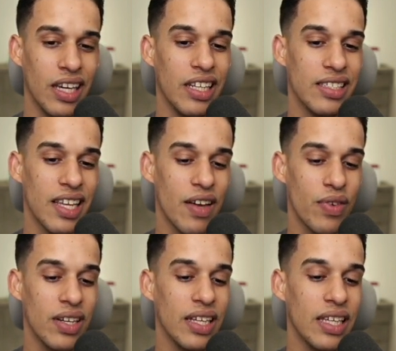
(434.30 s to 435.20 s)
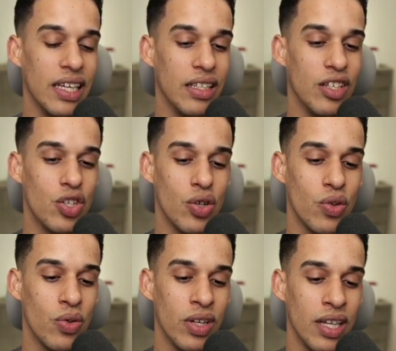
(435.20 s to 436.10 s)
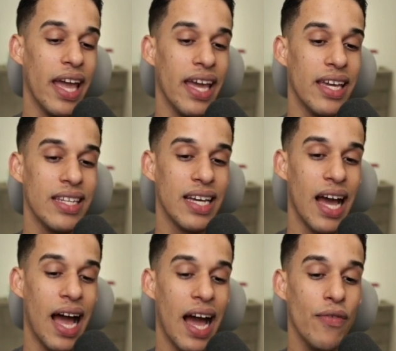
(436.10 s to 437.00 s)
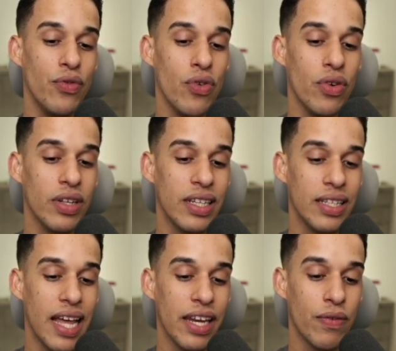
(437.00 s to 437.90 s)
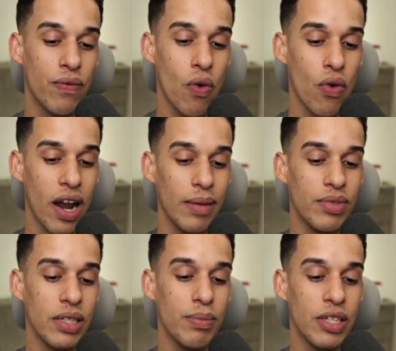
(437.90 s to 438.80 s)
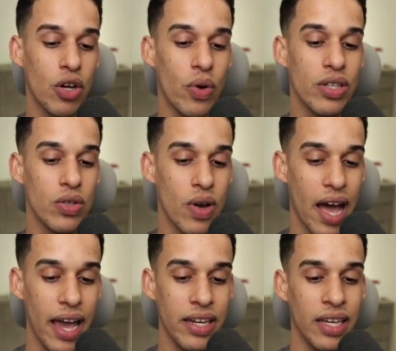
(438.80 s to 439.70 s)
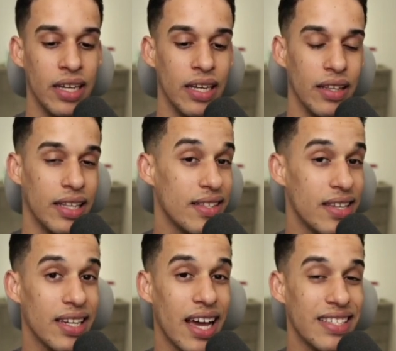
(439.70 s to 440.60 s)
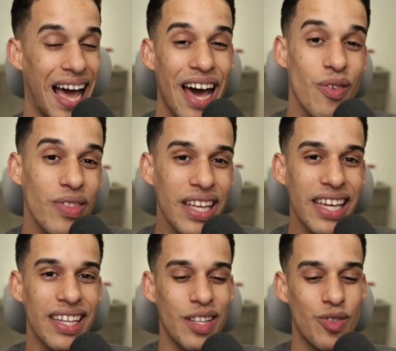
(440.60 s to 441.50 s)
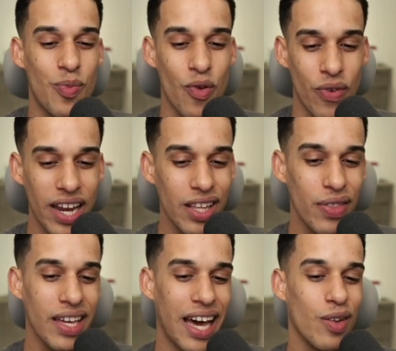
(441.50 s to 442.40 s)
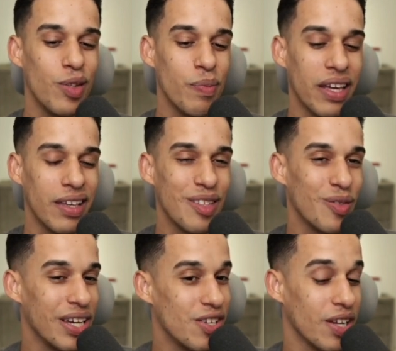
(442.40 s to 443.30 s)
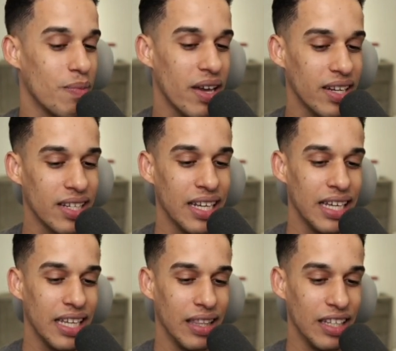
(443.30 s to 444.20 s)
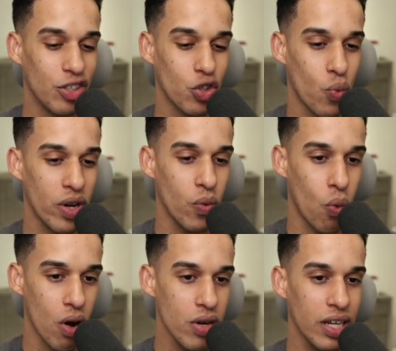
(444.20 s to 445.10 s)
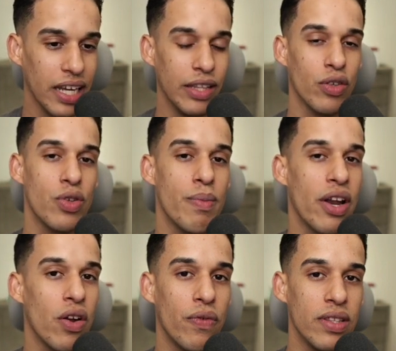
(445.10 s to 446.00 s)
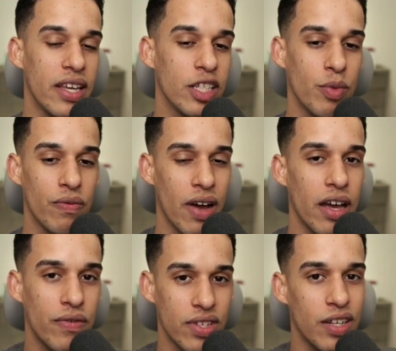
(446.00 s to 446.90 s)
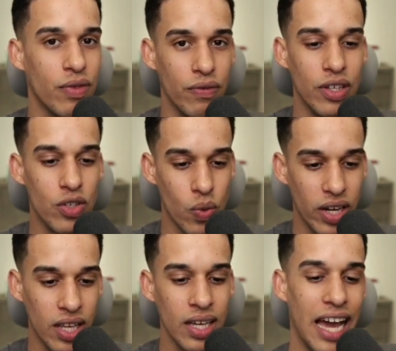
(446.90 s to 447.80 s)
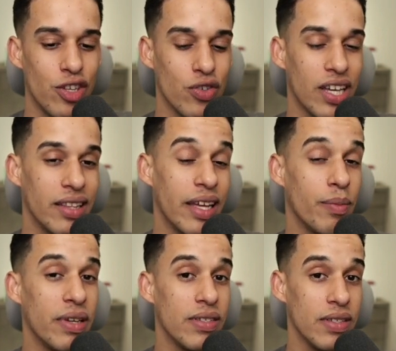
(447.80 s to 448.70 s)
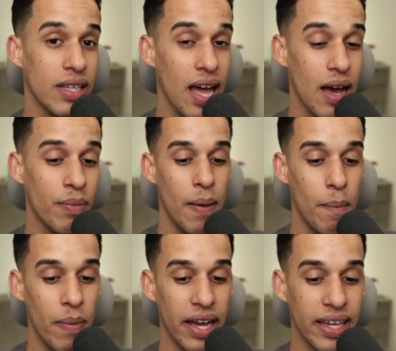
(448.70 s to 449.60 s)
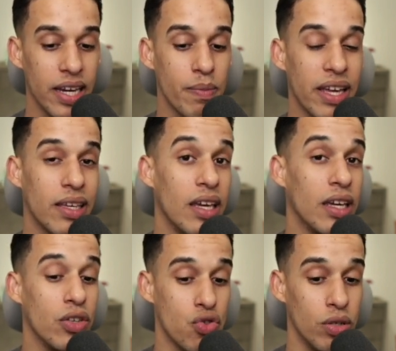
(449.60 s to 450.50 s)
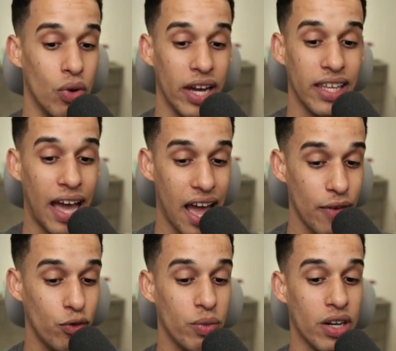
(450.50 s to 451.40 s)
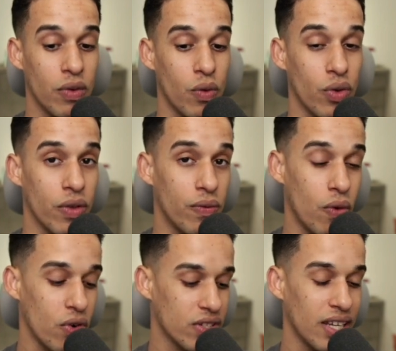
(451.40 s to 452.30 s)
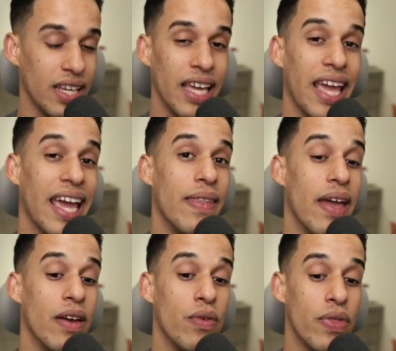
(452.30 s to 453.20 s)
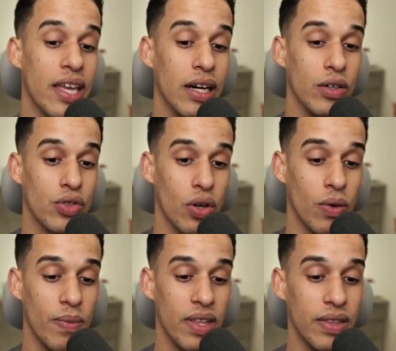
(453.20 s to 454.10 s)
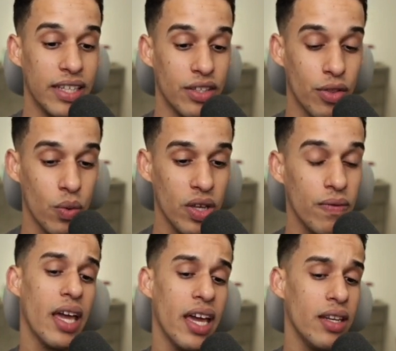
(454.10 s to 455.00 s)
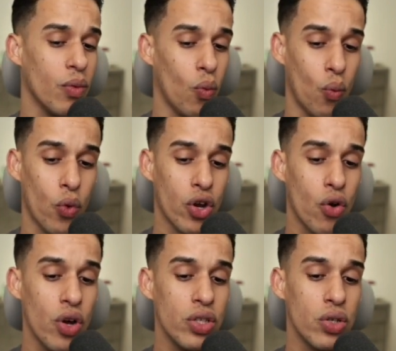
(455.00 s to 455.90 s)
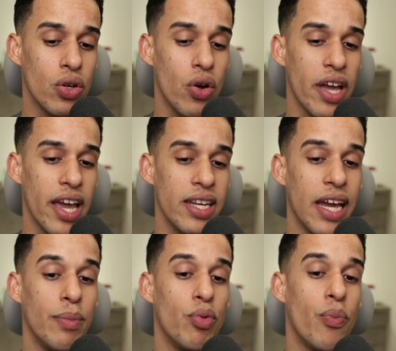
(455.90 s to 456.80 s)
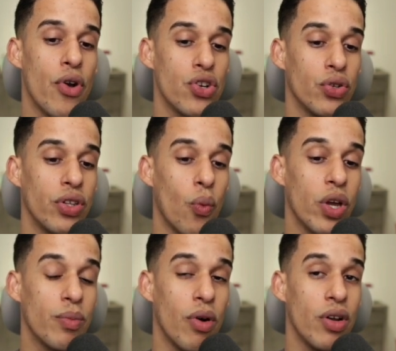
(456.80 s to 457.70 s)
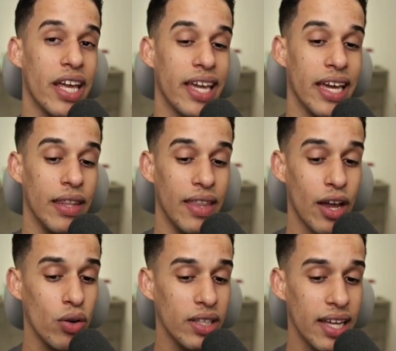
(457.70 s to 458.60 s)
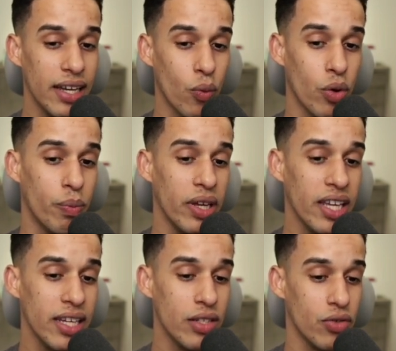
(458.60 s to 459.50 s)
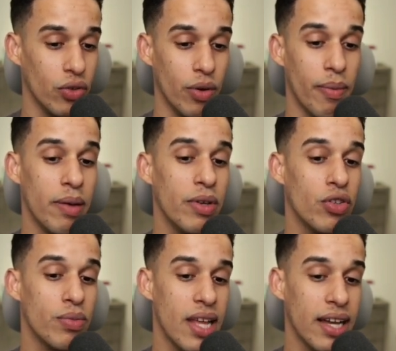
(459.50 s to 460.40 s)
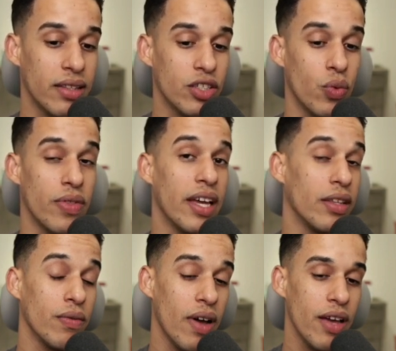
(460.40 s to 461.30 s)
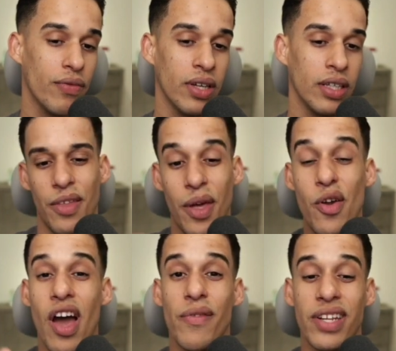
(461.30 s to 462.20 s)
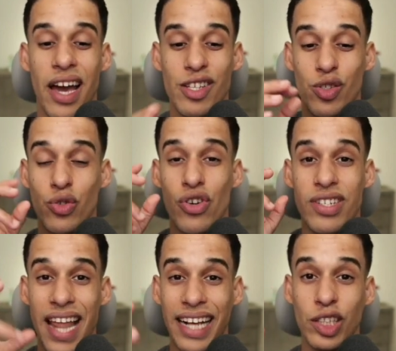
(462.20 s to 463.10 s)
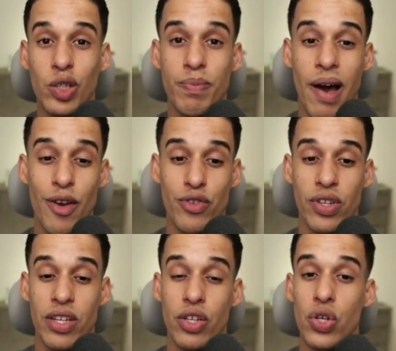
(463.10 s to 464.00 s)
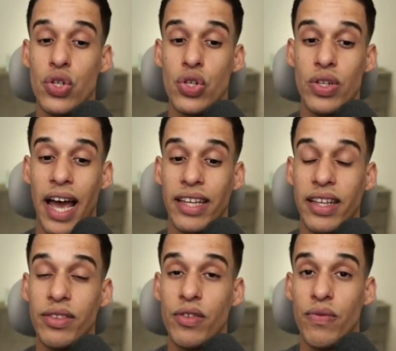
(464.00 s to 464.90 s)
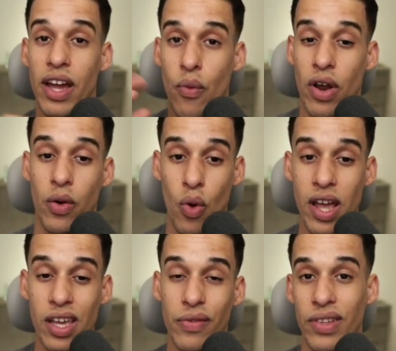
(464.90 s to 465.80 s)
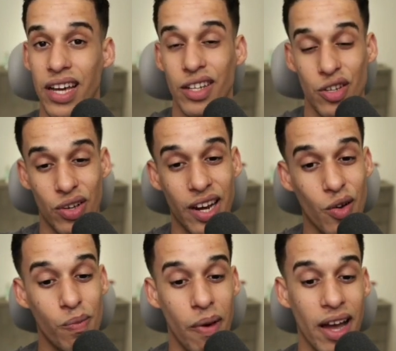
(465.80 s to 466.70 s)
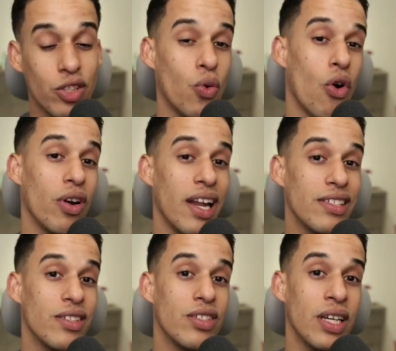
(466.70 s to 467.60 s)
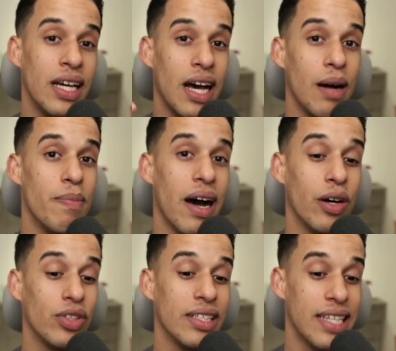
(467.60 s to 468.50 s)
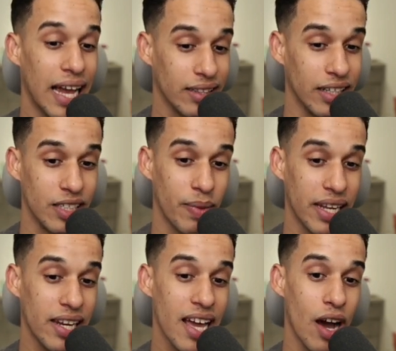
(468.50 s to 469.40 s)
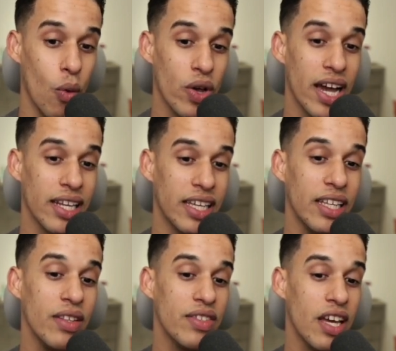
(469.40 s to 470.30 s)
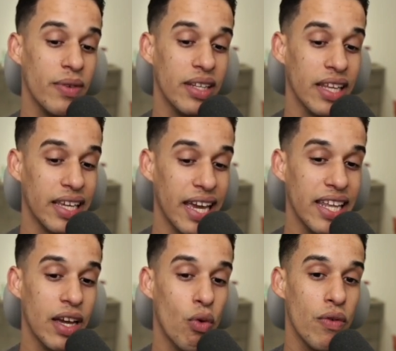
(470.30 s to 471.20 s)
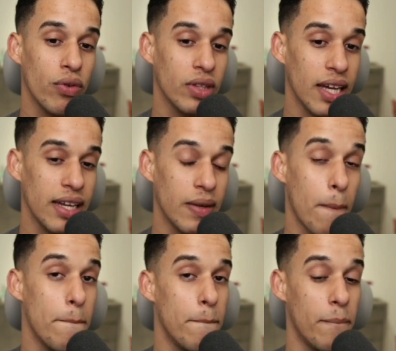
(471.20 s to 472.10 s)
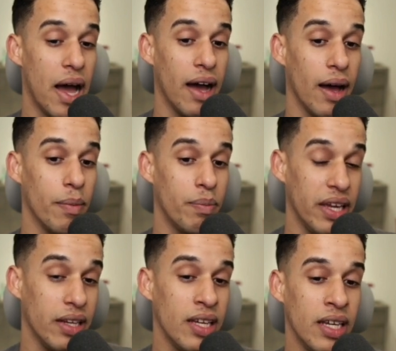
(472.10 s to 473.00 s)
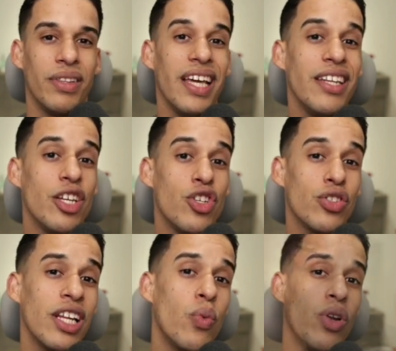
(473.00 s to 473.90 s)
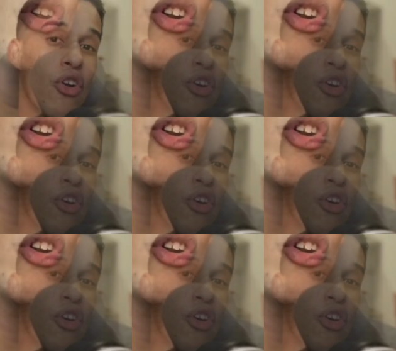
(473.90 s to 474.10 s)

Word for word: king e7, king d2, and after 94, I'm simply going to hide. That said, guys. I don't need to prove anything. I don't need my king to get checkmated. This is already won. It doesn't matter if it takes me 5, 10, 15, 20. I just cannot mess this up by getting my king in trouble. I have to be careful with the forks and everything else. So knight e 3 and we're going to go ahead and put pressure on the weak pawn again not only that we're pinning it so there might be some tactics with knight d5 and there you have it guys those are tactical patterns that you should identify right away if not you gotta go back to our lessons about tactics but anyhow we got king d7 getting away from that uh, pin but then just like we